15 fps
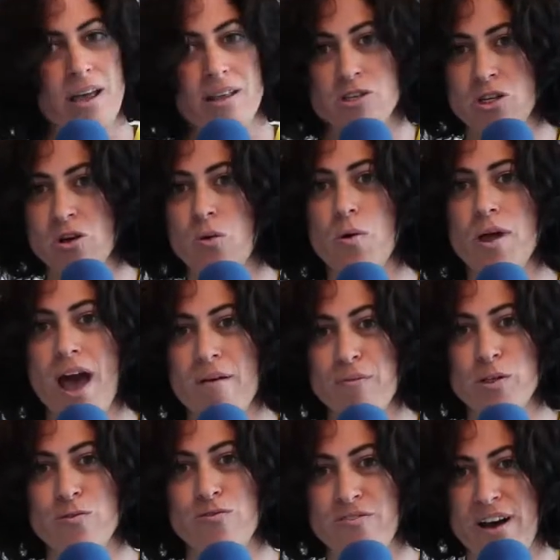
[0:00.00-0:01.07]
So we have
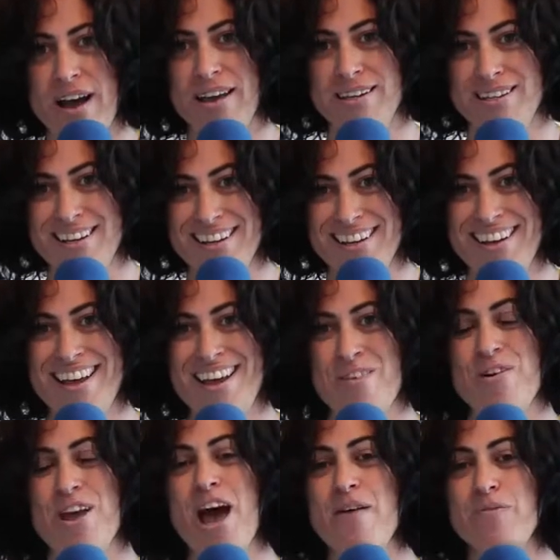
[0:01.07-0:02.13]
to fight.
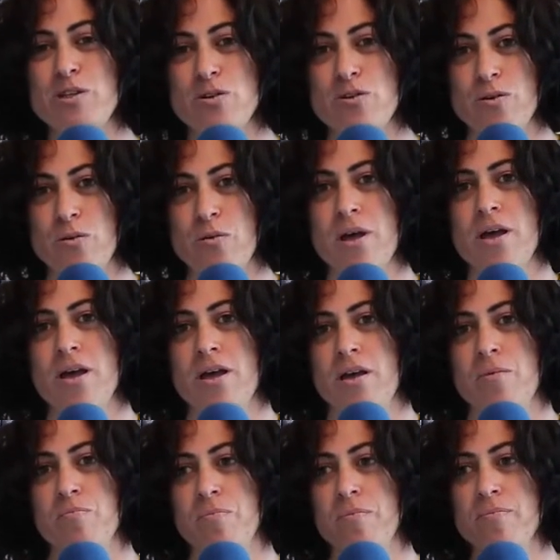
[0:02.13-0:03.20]
We have to
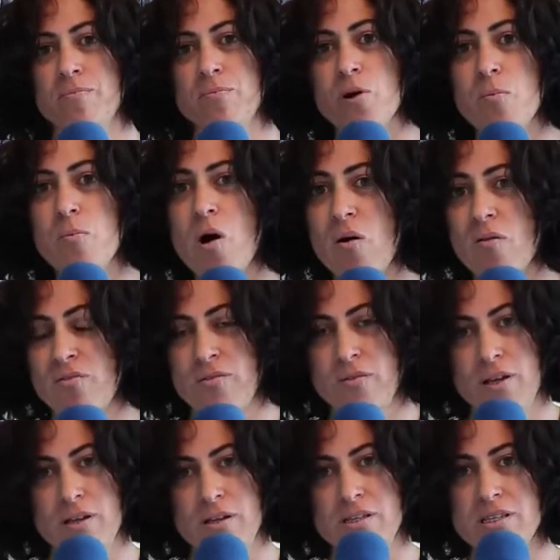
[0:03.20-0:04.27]
um, promote
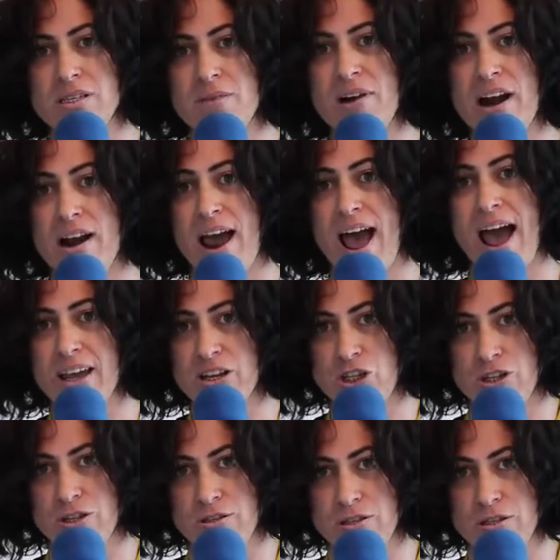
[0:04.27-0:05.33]
uh, several
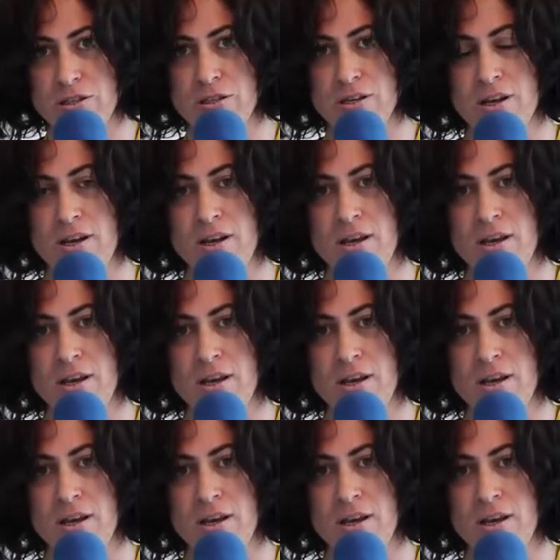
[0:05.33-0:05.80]
actions